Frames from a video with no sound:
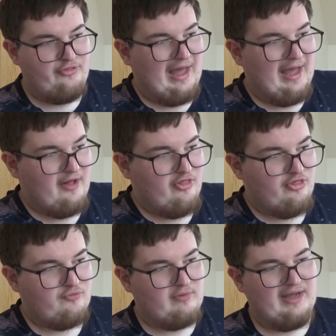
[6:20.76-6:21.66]
that
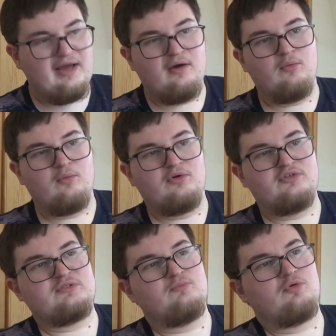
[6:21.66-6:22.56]
threat
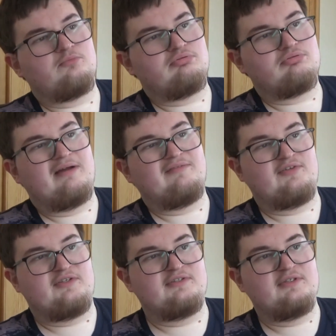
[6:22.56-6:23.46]
was more
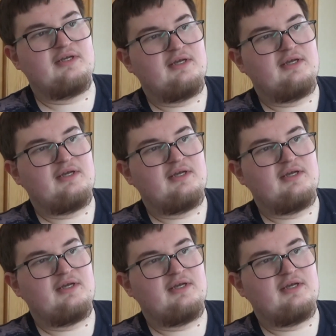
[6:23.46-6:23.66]
prevalent.